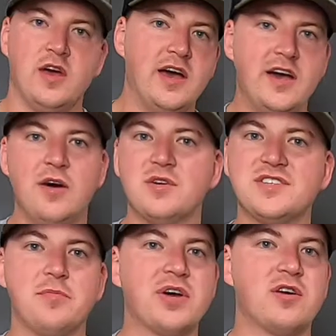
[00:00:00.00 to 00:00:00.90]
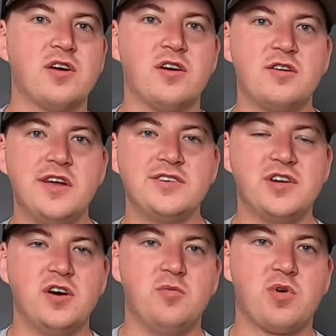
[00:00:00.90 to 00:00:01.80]
Hey, what's up, Big Red Hunter
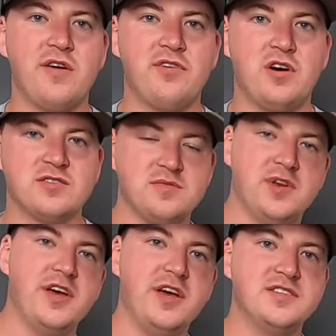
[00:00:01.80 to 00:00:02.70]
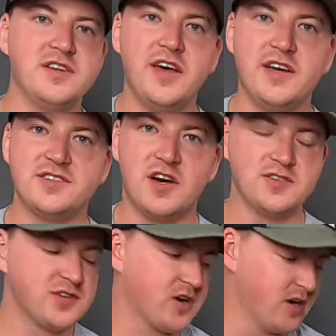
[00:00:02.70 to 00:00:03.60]
Nation? I hope we're having an awesome day. Today it's
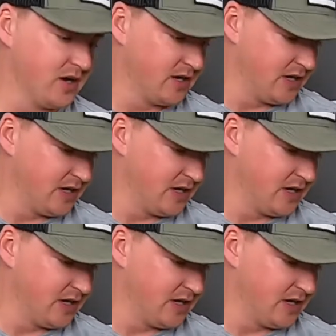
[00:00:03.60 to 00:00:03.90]
Hunter